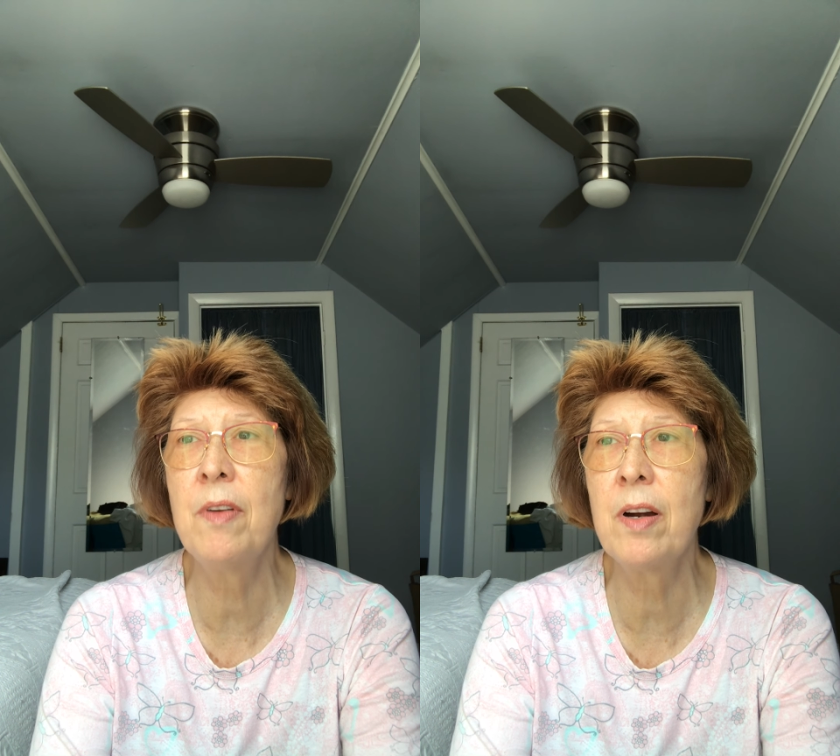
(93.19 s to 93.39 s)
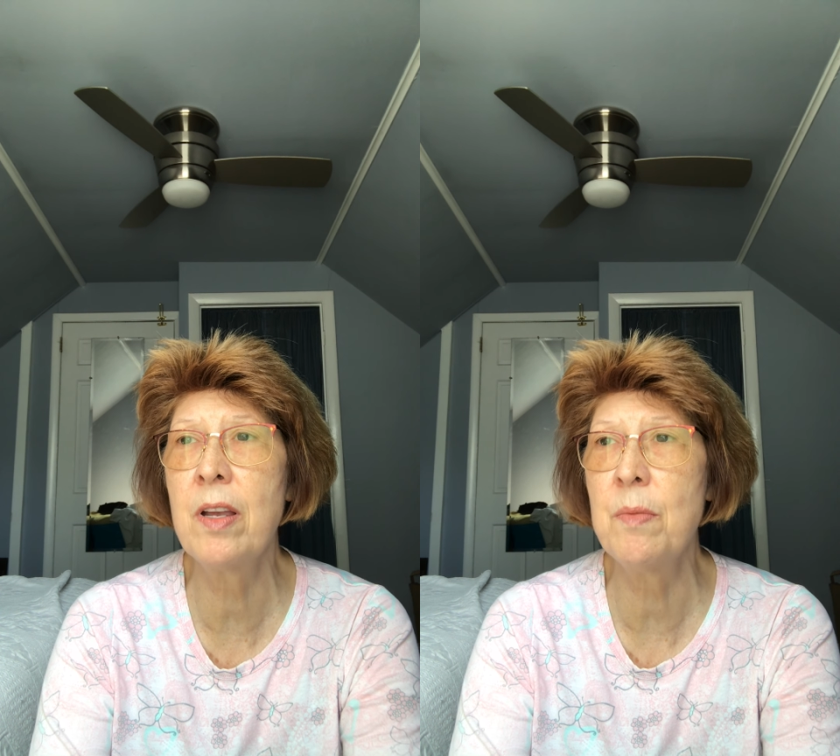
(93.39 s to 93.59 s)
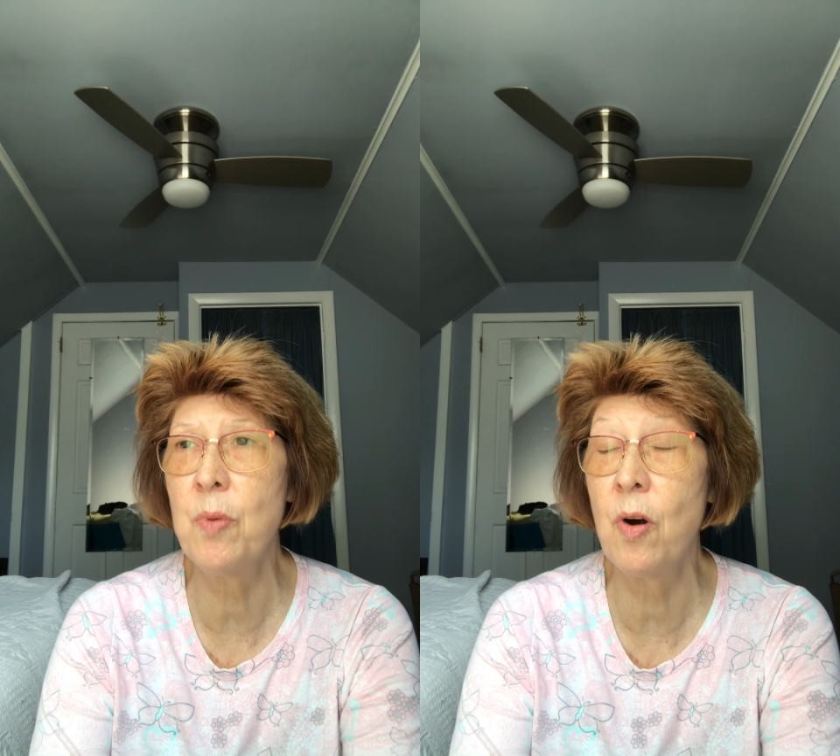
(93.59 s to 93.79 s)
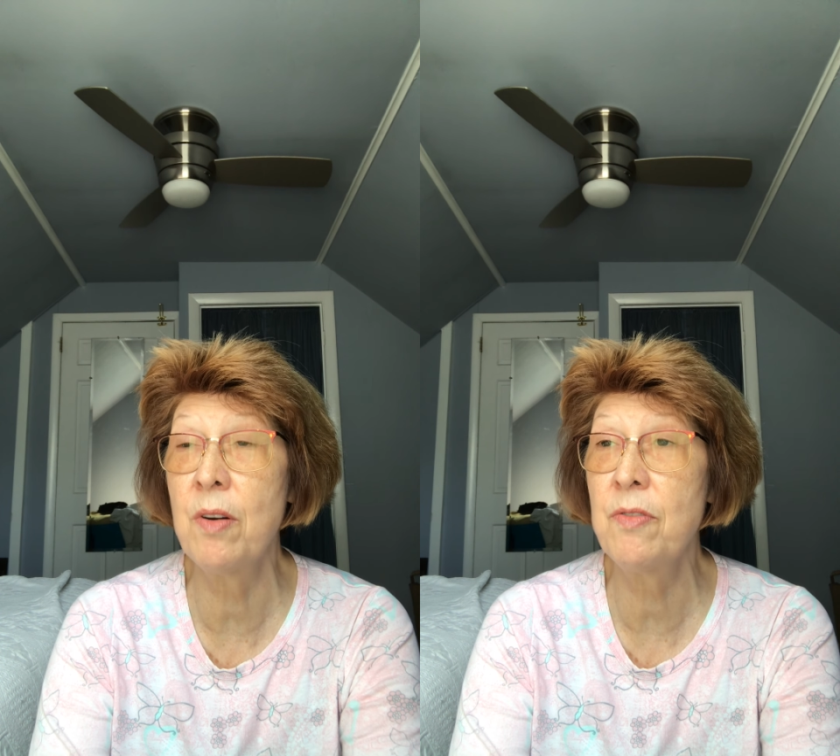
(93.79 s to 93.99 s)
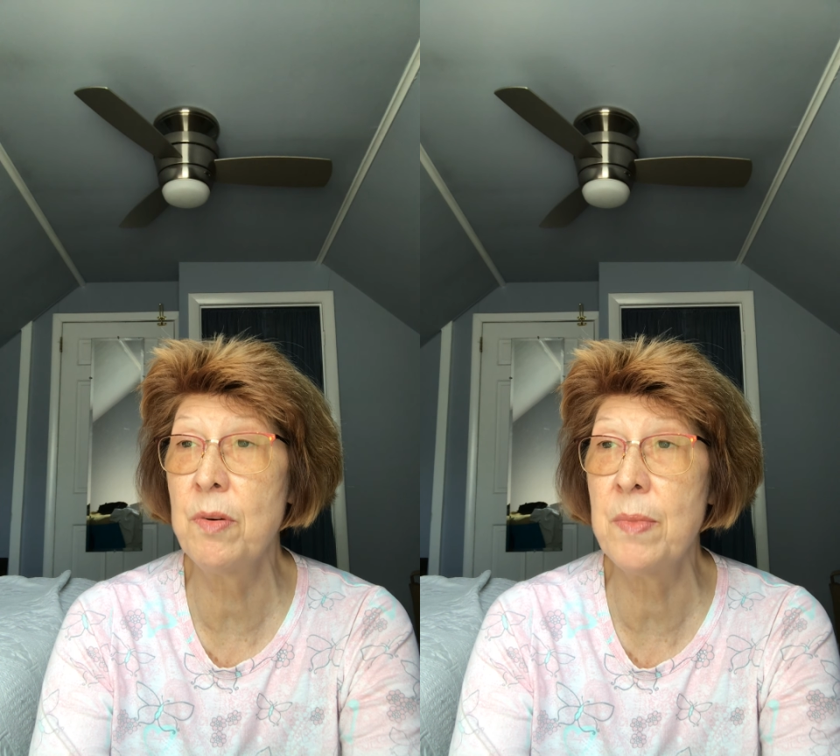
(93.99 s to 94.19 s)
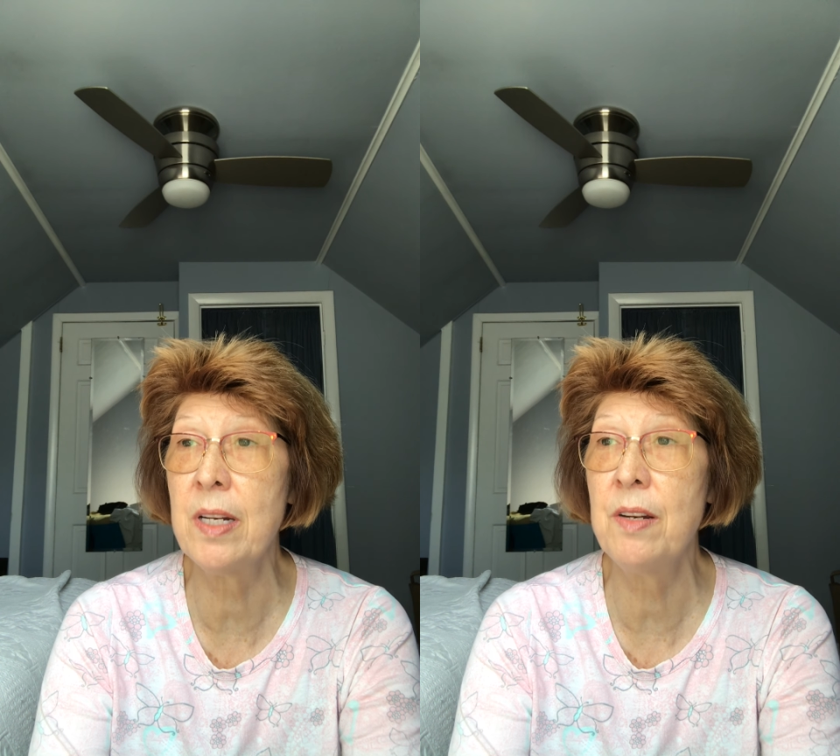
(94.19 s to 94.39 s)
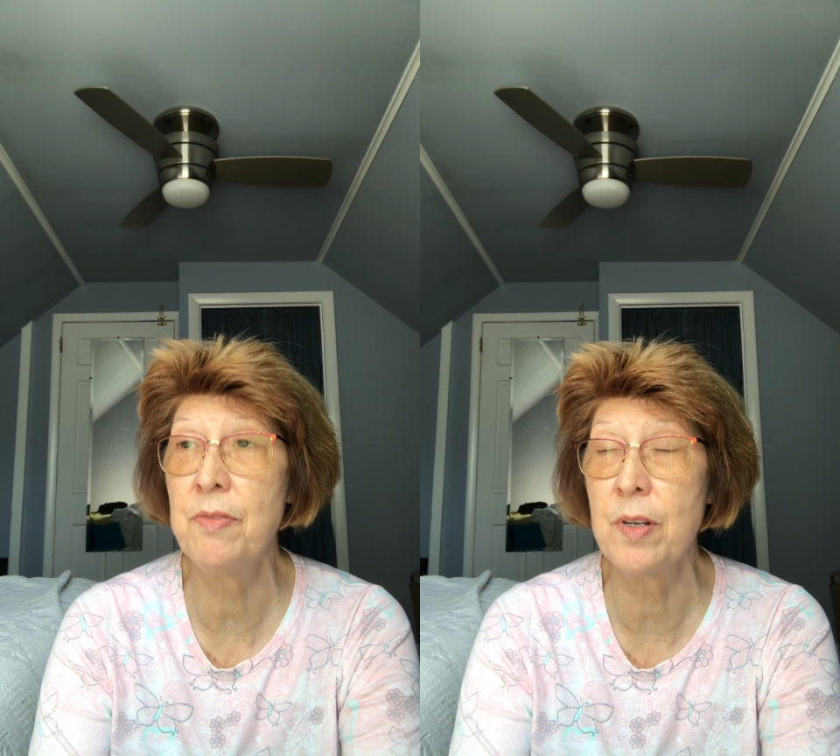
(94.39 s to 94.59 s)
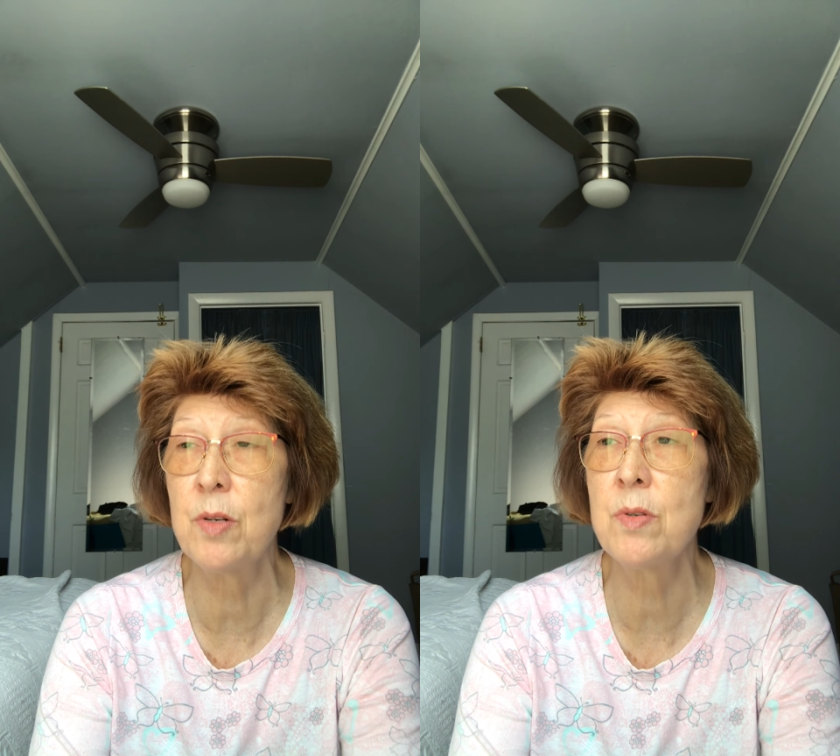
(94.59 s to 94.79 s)
very important fermented
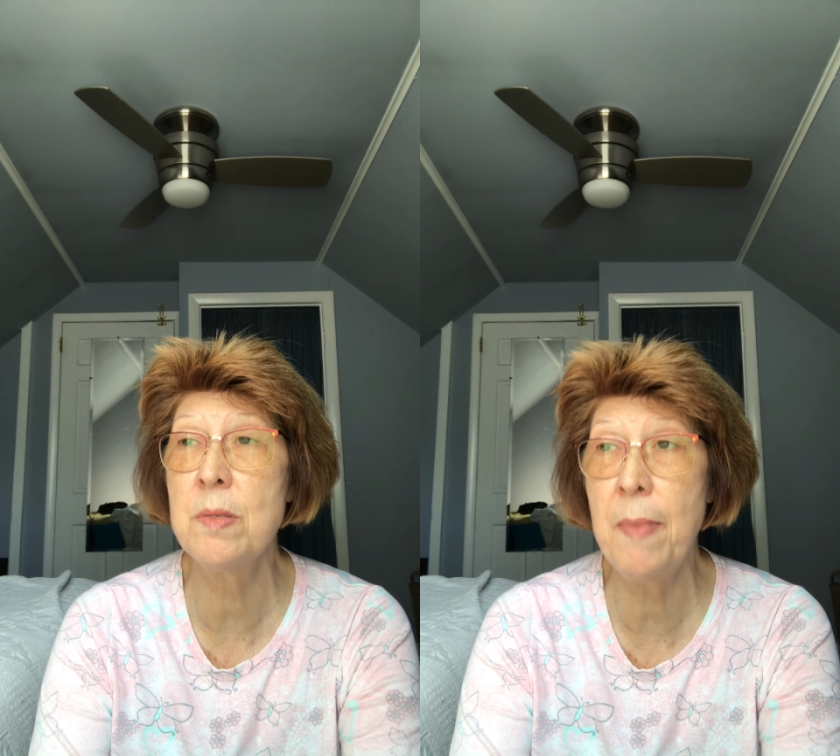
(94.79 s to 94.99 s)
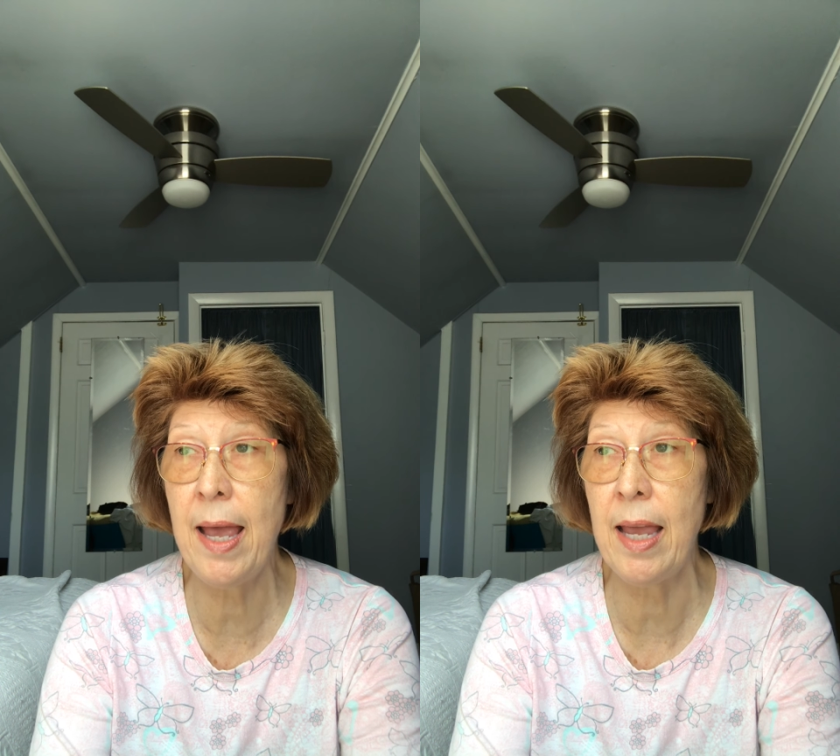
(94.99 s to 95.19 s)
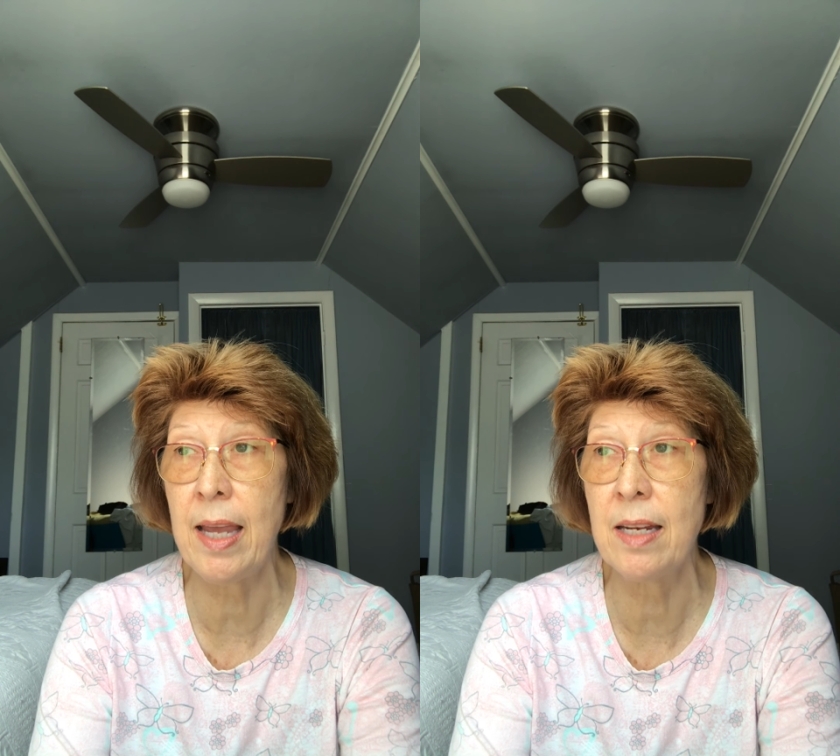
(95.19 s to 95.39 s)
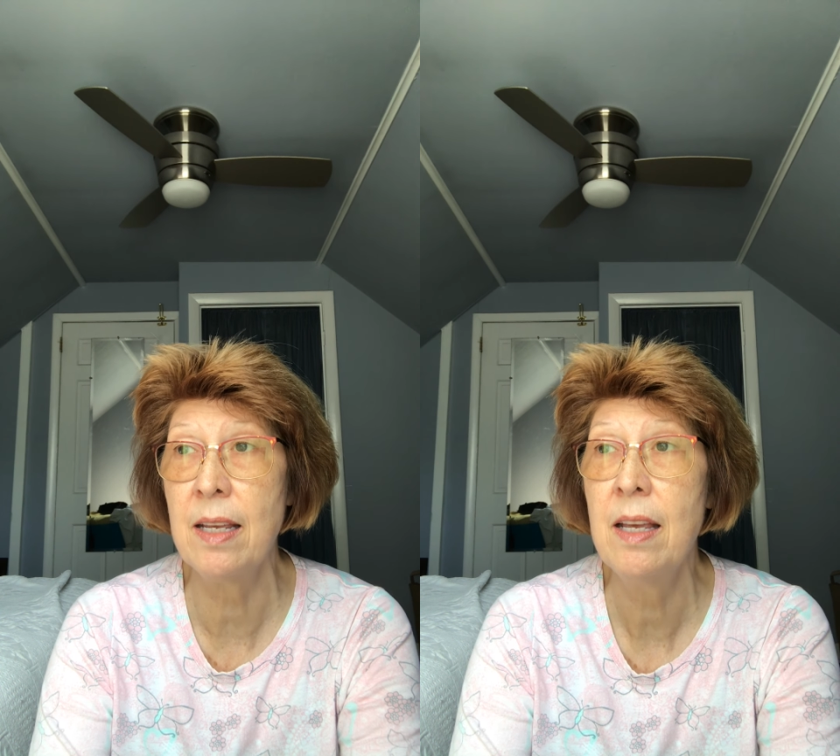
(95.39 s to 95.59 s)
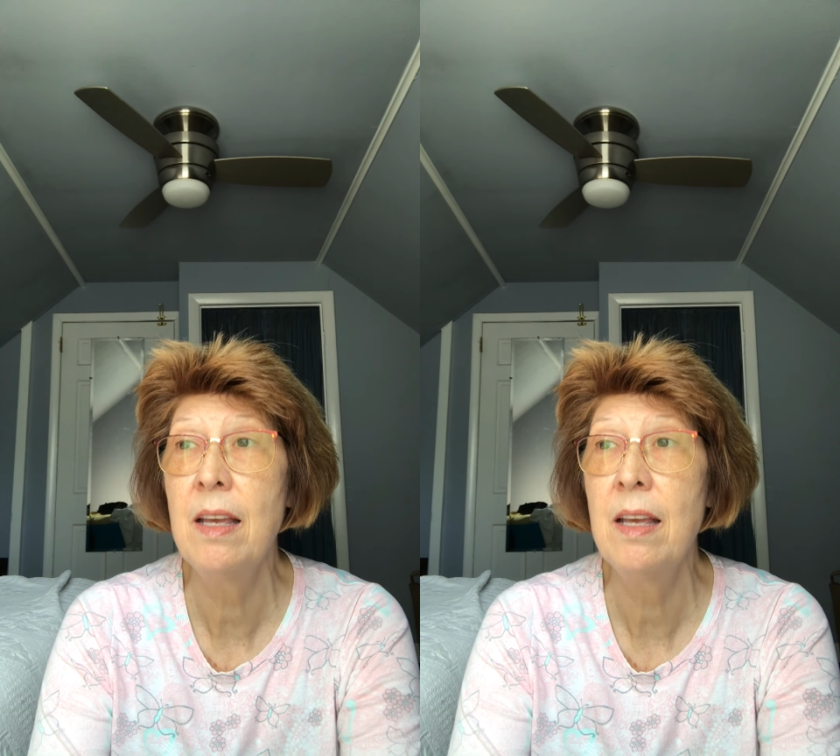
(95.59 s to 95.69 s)
food was made.